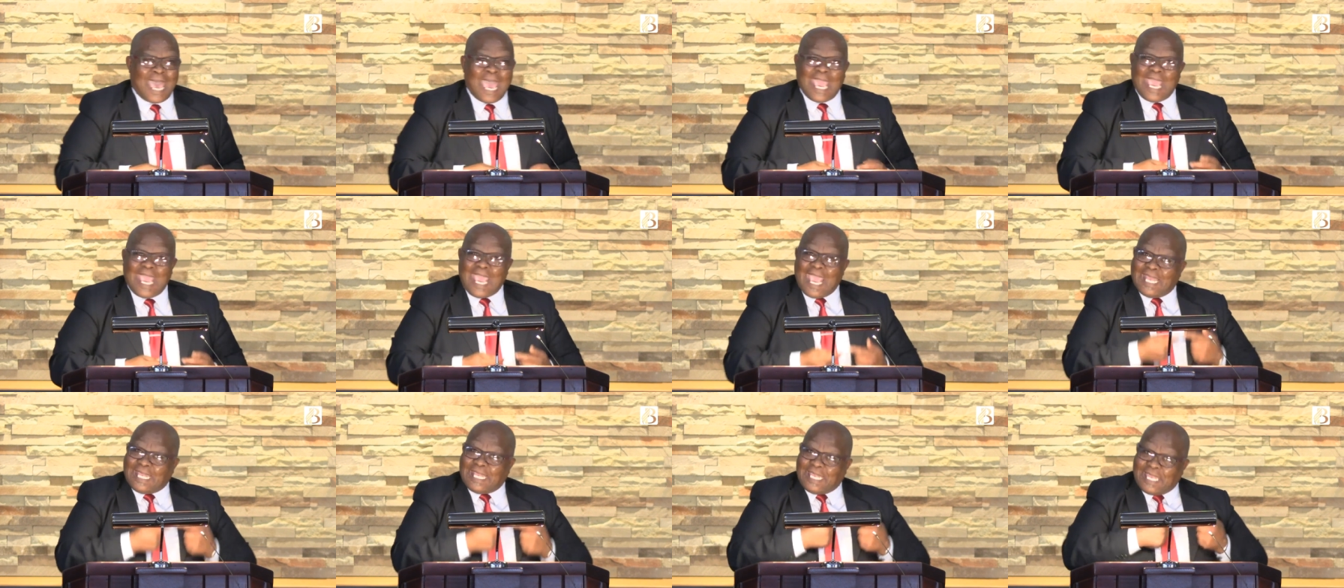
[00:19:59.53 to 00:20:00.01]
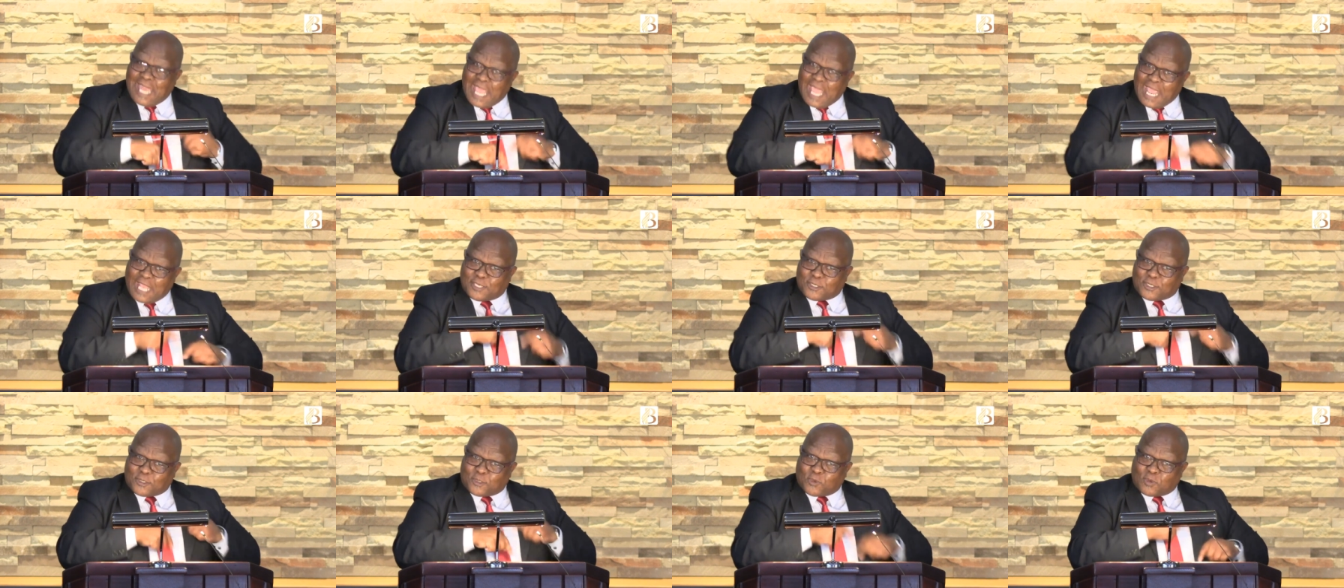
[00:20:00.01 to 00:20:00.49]
it
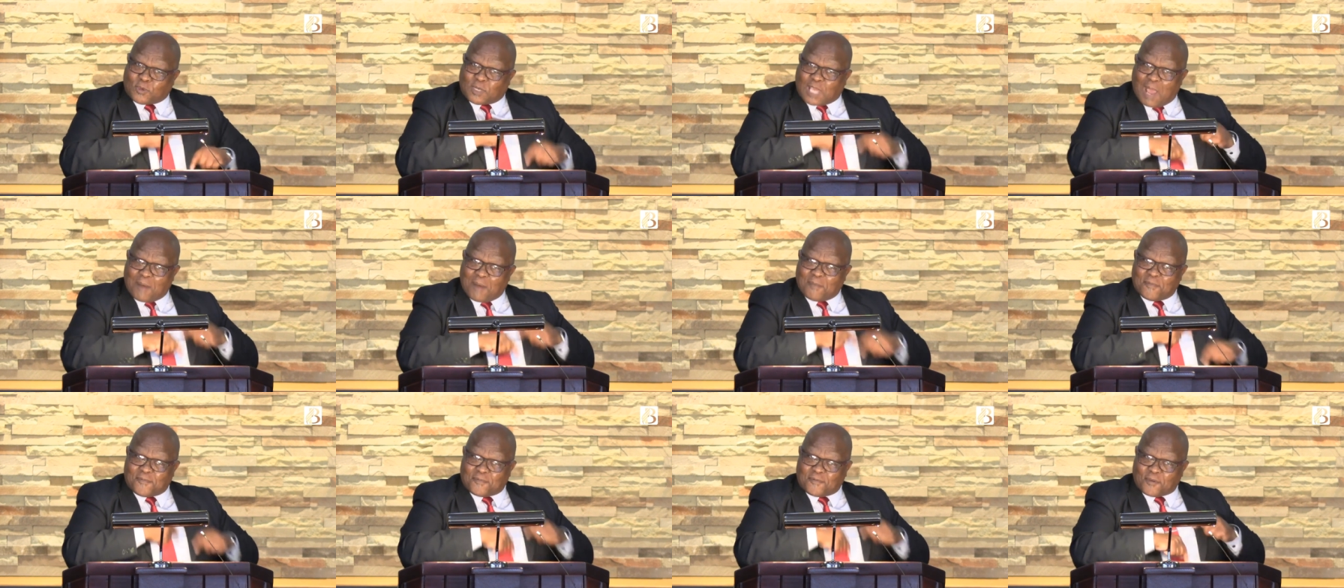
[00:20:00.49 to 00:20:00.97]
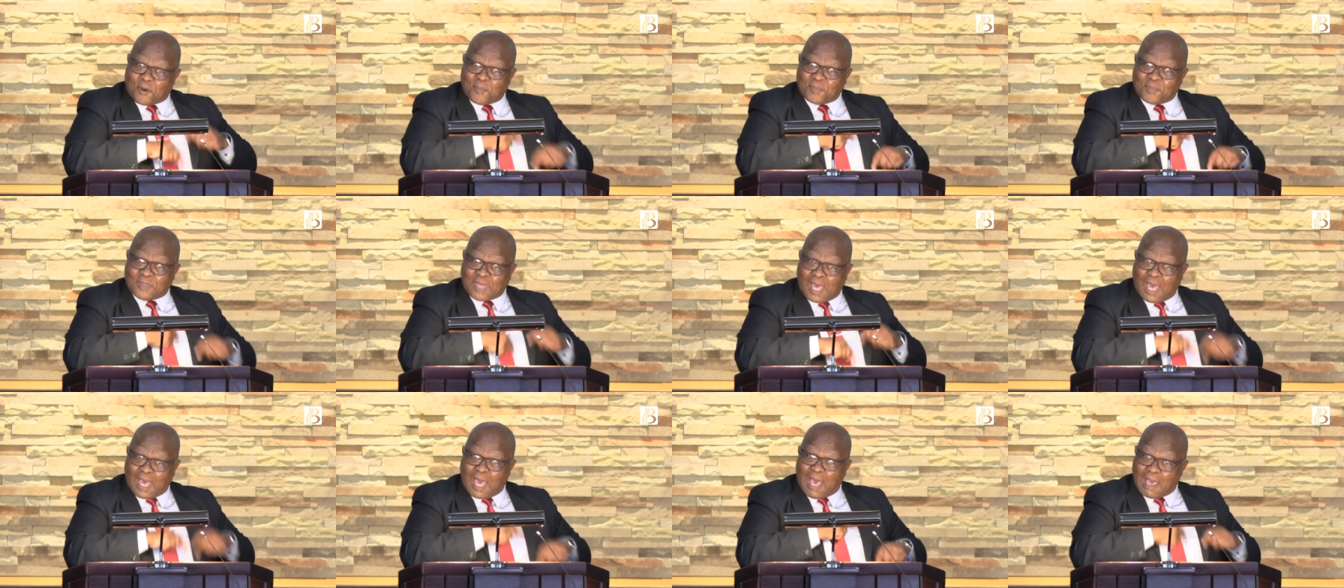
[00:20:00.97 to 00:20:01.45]
needs to come from
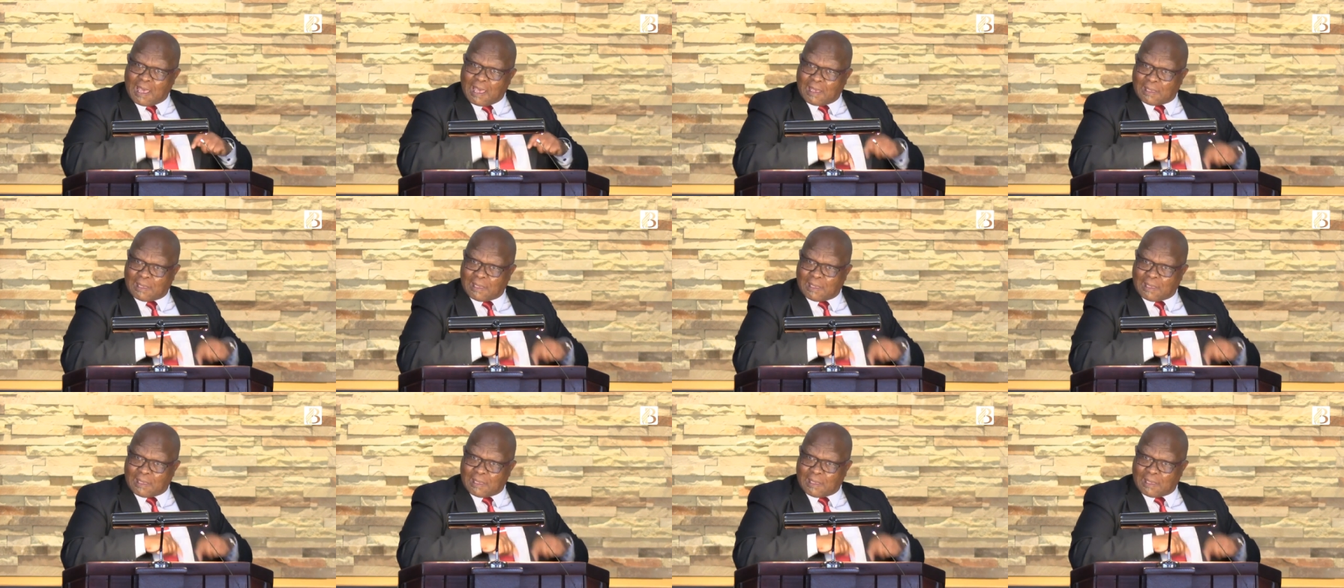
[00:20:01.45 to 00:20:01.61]
the heart.